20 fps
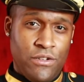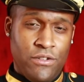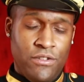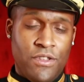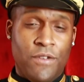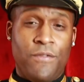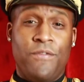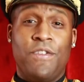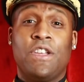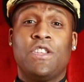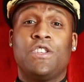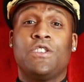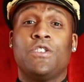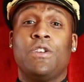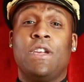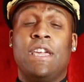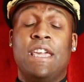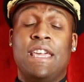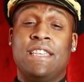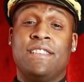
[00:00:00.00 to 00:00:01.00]
The
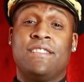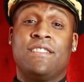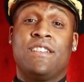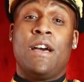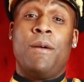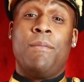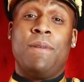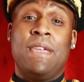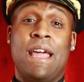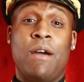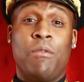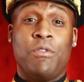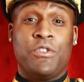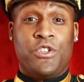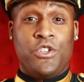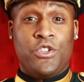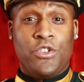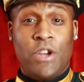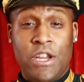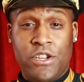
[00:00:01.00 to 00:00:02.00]
victory is coming out with
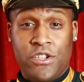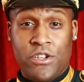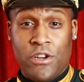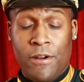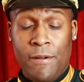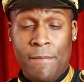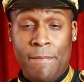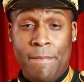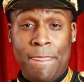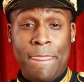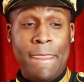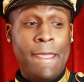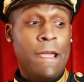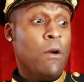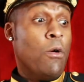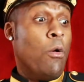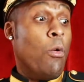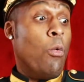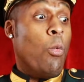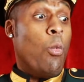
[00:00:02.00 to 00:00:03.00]
treasure
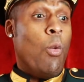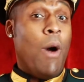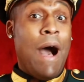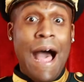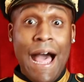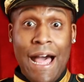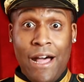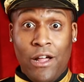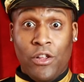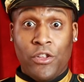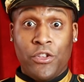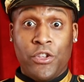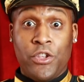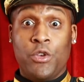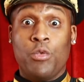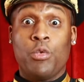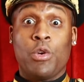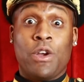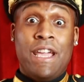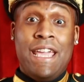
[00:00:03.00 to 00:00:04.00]
while
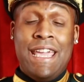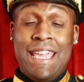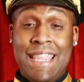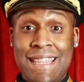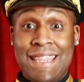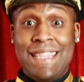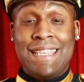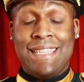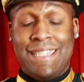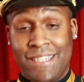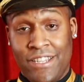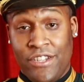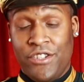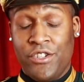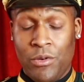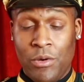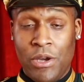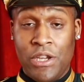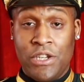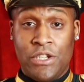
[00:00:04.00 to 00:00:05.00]
you were in this
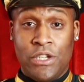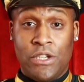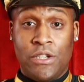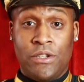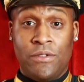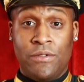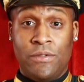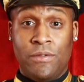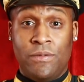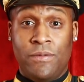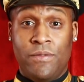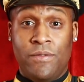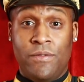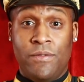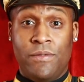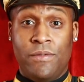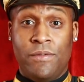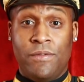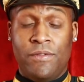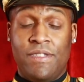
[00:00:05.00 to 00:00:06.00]
situation.
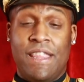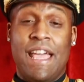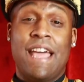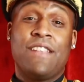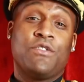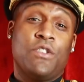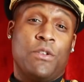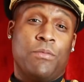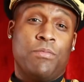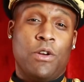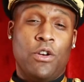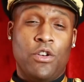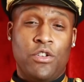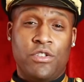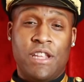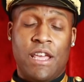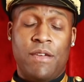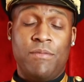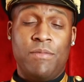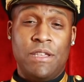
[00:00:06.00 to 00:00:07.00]
That's what a
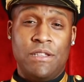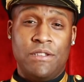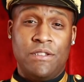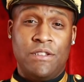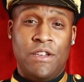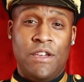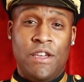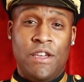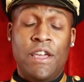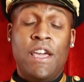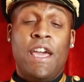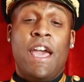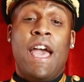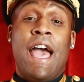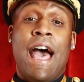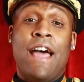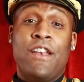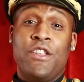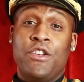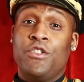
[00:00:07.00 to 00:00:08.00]
prototype is.
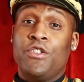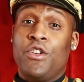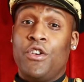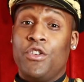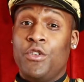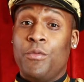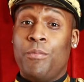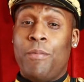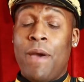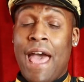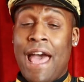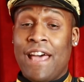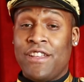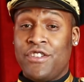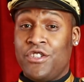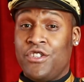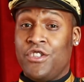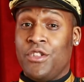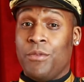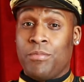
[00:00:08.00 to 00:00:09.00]
How do you know you
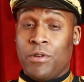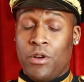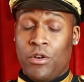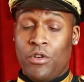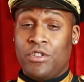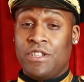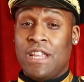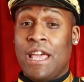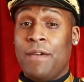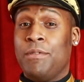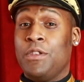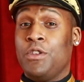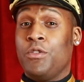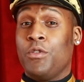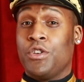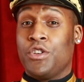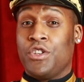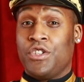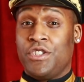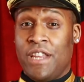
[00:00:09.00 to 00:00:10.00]
passed the prototype and you
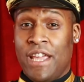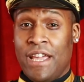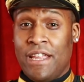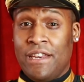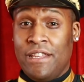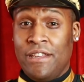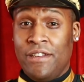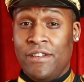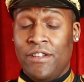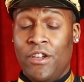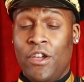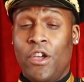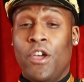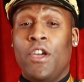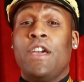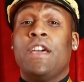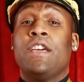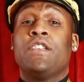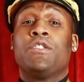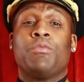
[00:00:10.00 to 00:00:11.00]
understand it?
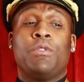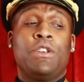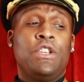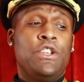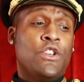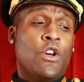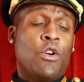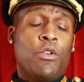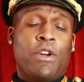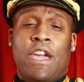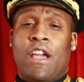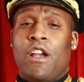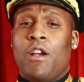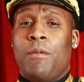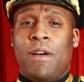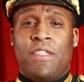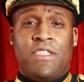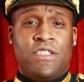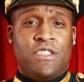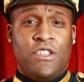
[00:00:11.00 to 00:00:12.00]
It's when you don't care
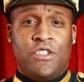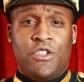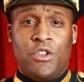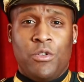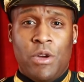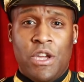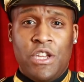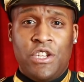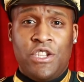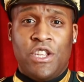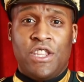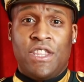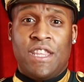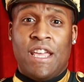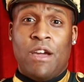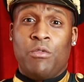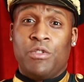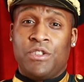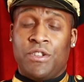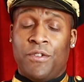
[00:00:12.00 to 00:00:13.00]
about the situation
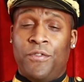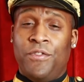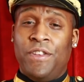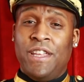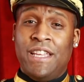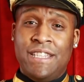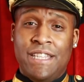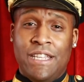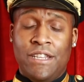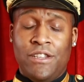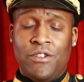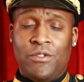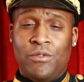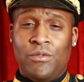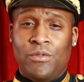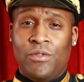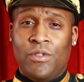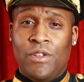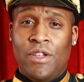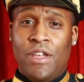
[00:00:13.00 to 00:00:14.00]
that was afflicting you,
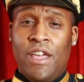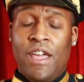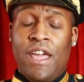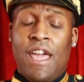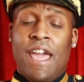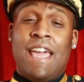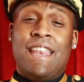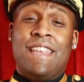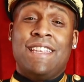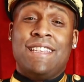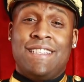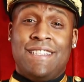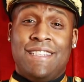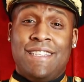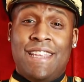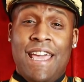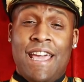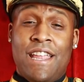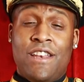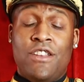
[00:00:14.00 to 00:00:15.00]
and
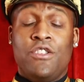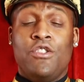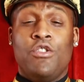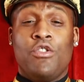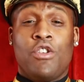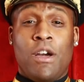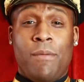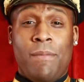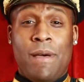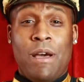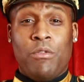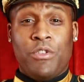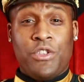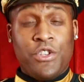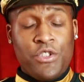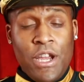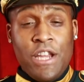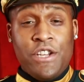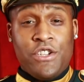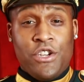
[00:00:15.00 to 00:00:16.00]
instead you come out with
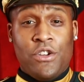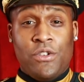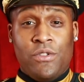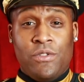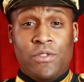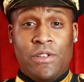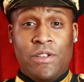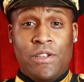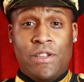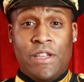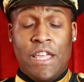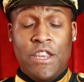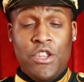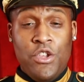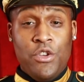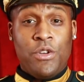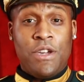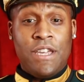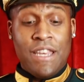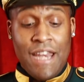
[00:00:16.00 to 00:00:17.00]
treasure. And
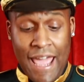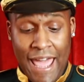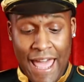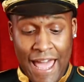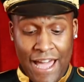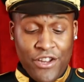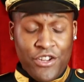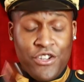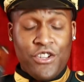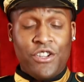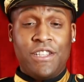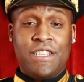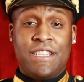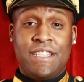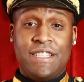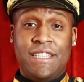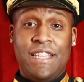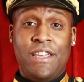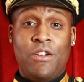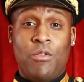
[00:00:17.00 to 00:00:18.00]
you can actually
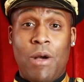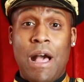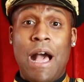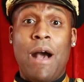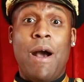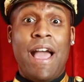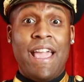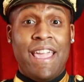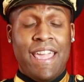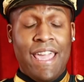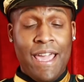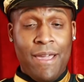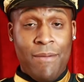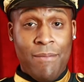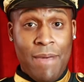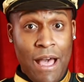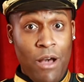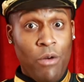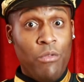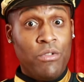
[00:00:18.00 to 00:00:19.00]
see, wow, I came
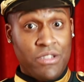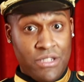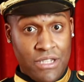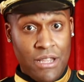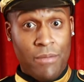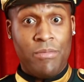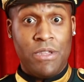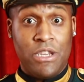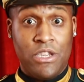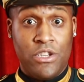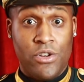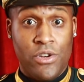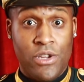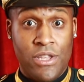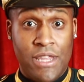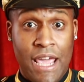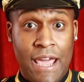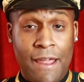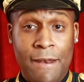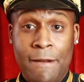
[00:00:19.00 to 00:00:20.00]
out with something during
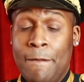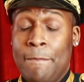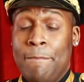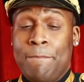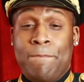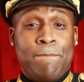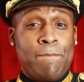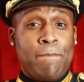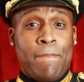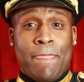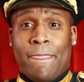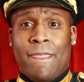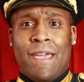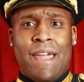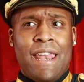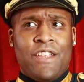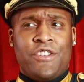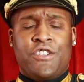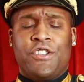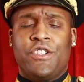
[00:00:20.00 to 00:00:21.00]
that
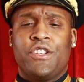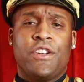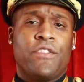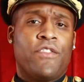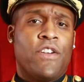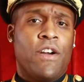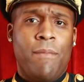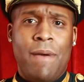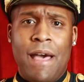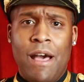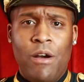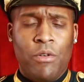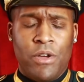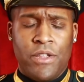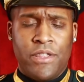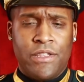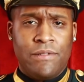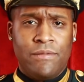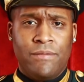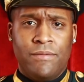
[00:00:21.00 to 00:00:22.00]
I shouldn't have come out with.